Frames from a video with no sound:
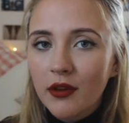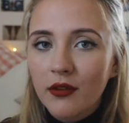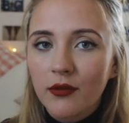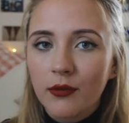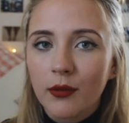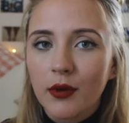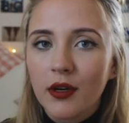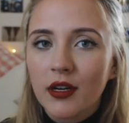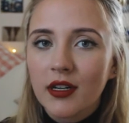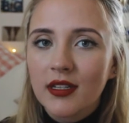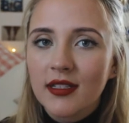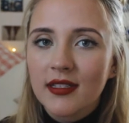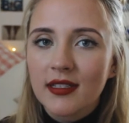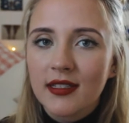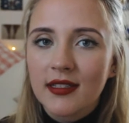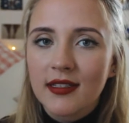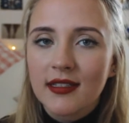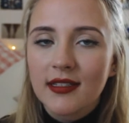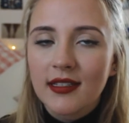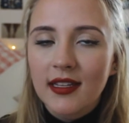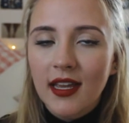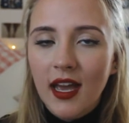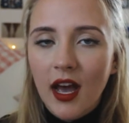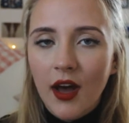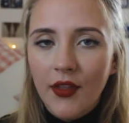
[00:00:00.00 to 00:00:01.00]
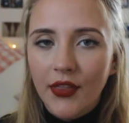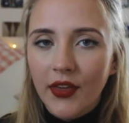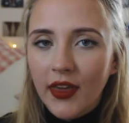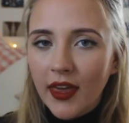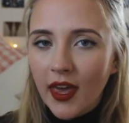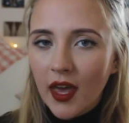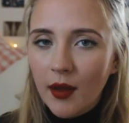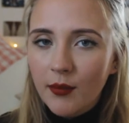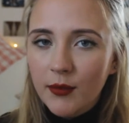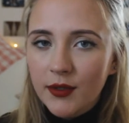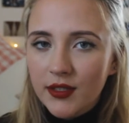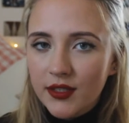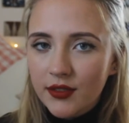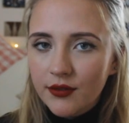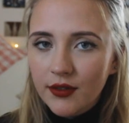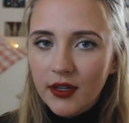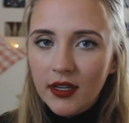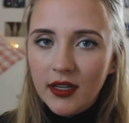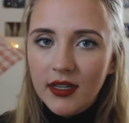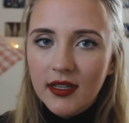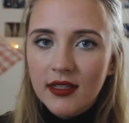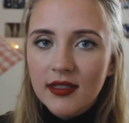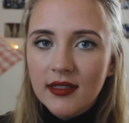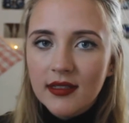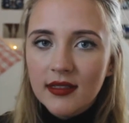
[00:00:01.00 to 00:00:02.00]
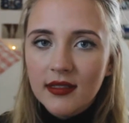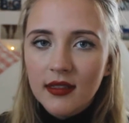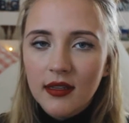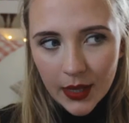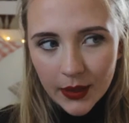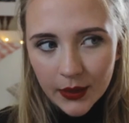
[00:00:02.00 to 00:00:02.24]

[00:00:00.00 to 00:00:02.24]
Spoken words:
of words and see how the chemistry is.